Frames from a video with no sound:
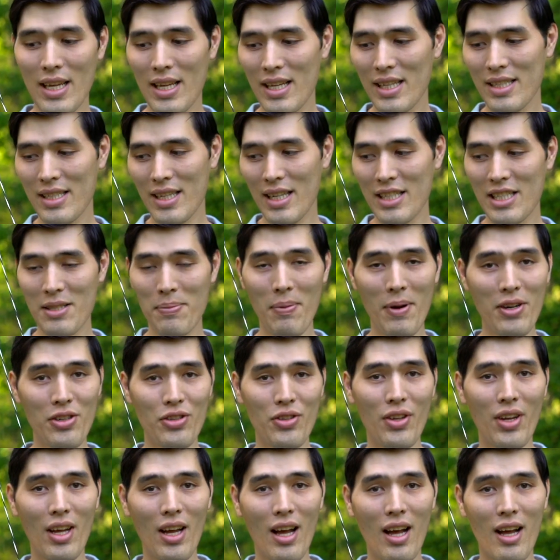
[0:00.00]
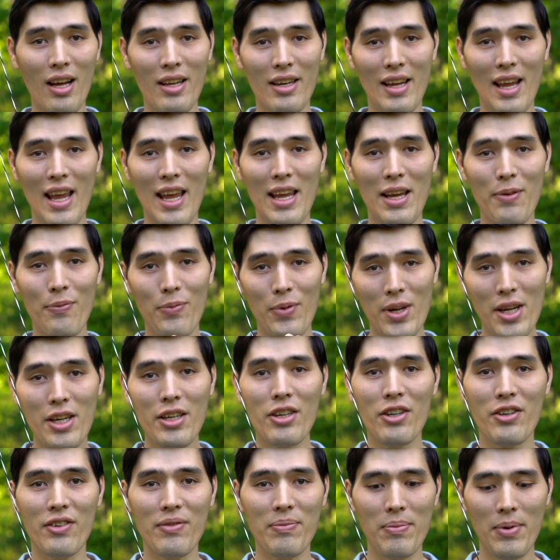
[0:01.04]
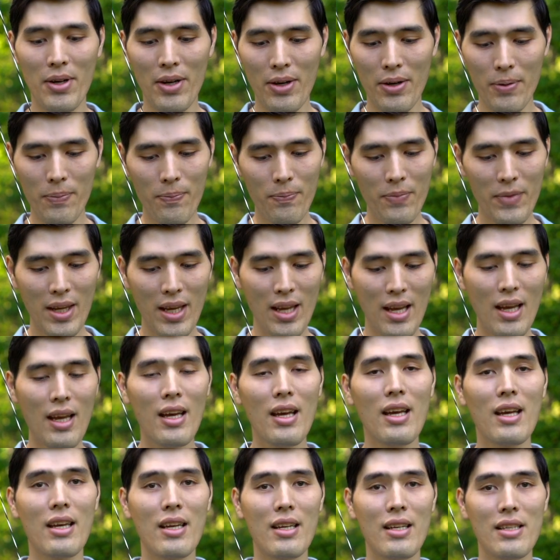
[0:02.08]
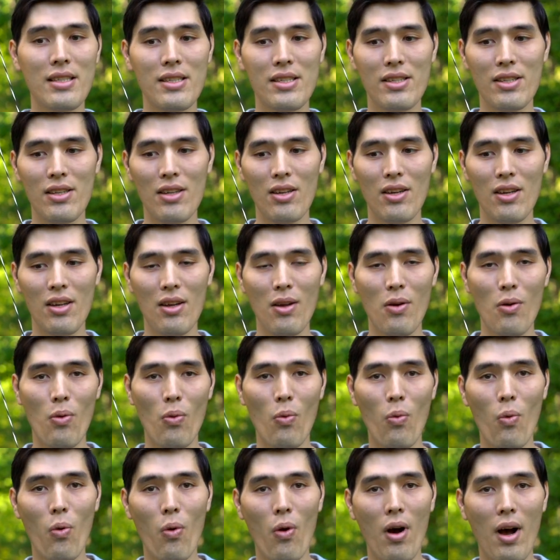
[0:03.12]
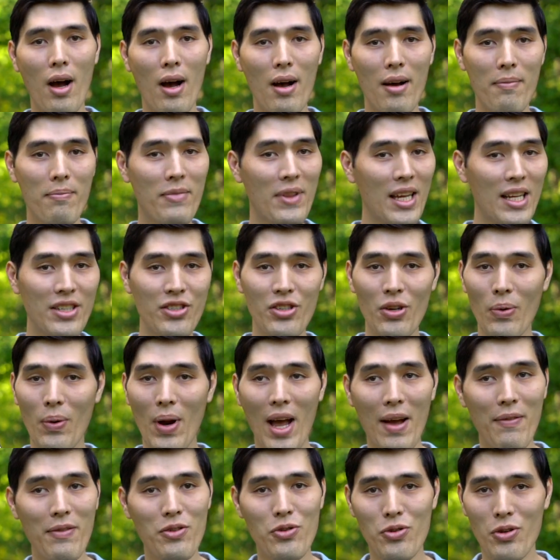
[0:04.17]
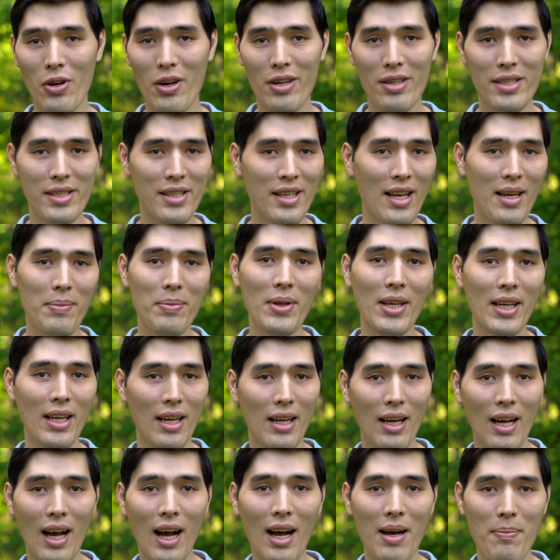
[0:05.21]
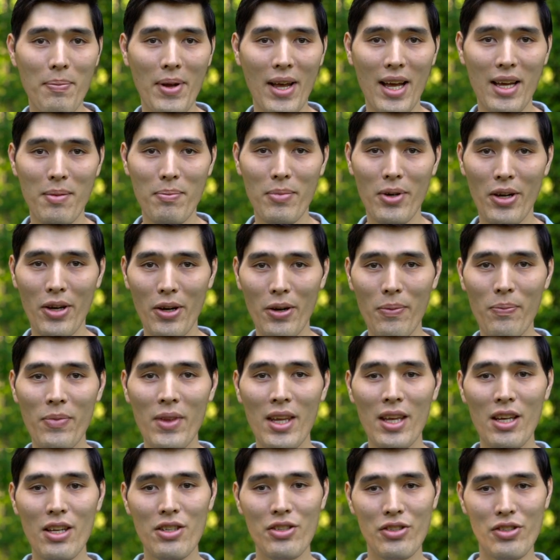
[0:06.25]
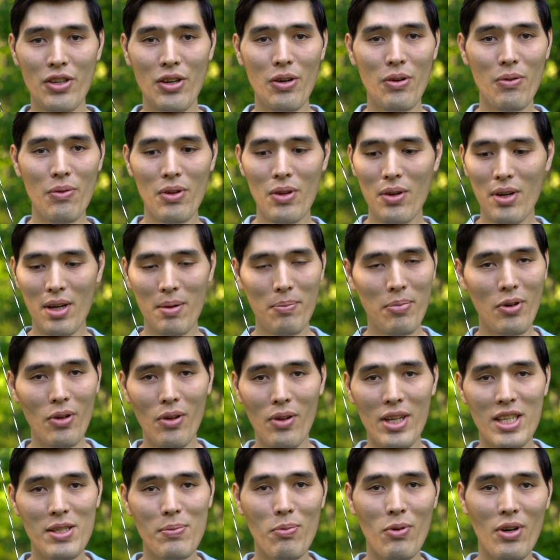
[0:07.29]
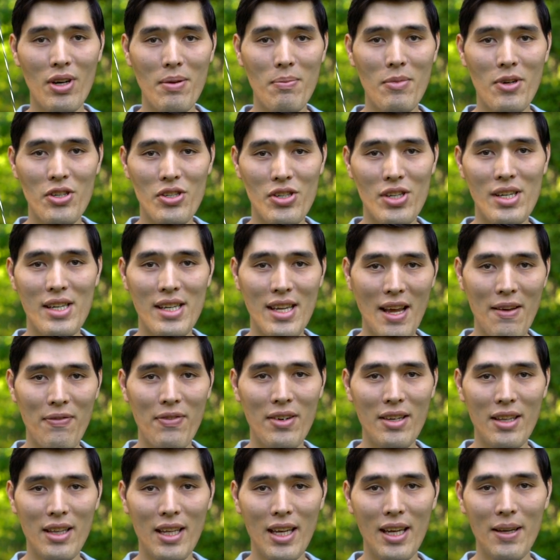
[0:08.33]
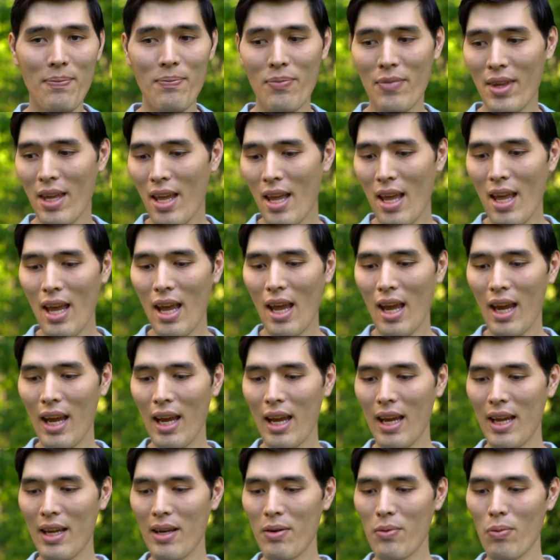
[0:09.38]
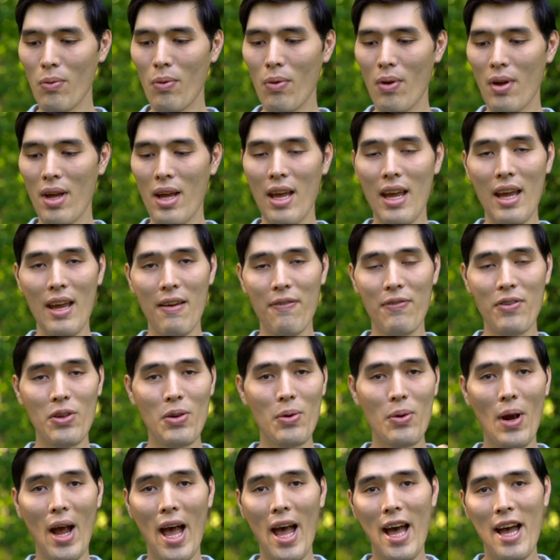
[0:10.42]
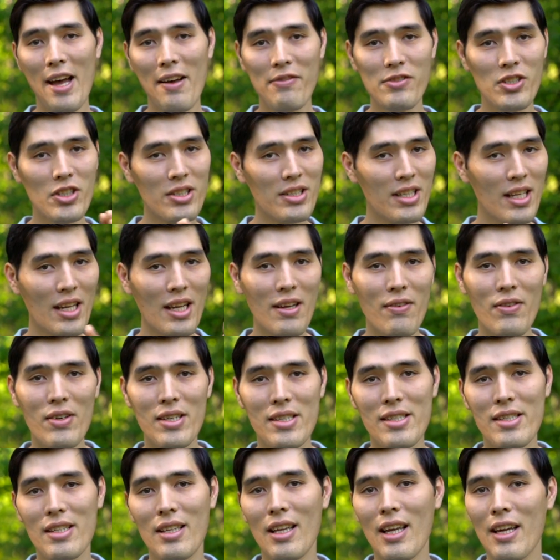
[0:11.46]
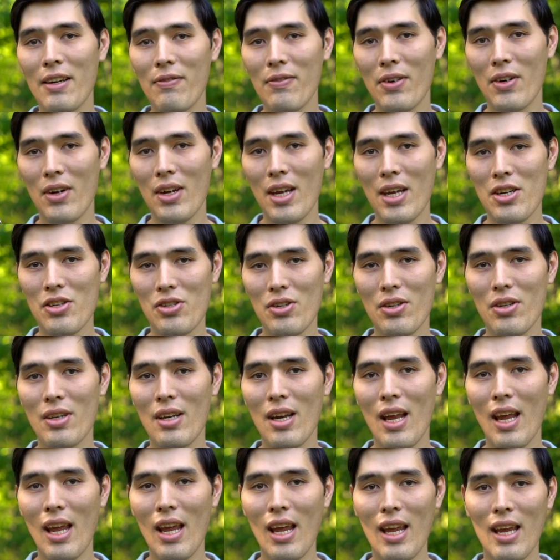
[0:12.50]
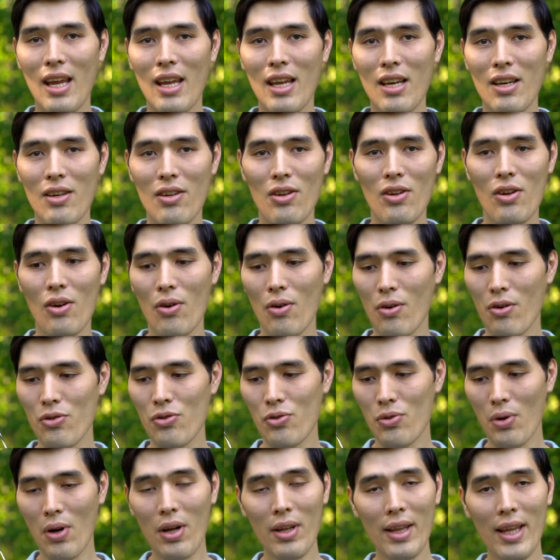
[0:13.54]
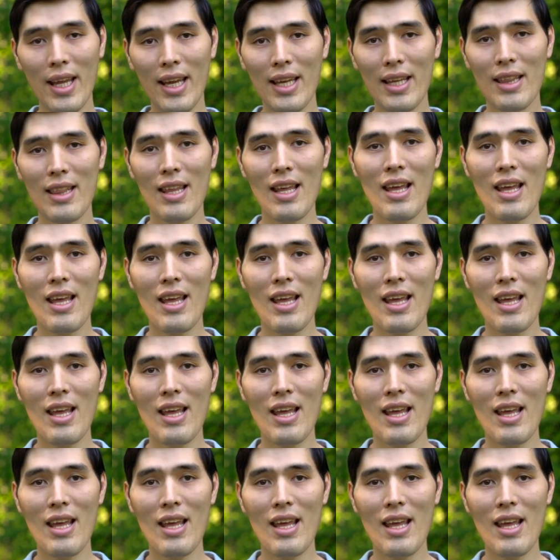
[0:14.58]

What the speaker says: is, especially on a recurve bow, is these don't have a draw stop like a compound bow, so you can pull these pretty much indefinitely. And if you have just even a slight variation in your draw length,